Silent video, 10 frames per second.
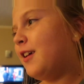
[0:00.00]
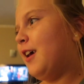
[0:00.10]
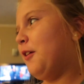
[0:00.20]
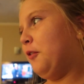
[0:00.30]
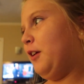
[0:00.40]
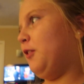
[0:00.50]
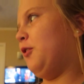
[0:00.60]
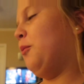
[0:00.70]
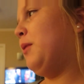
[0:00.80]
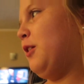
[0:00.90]
Yeah, there's like
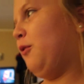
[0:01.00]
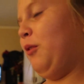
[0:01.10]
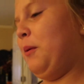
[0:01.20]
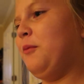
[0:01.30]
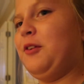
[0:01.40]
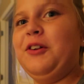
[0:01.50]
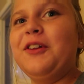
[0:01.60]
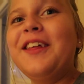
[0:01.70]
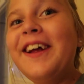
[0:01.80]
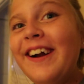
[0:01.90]
so many crumbs
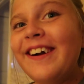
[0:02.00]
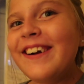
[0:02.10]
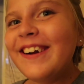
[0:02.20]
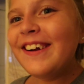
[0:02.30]
under there.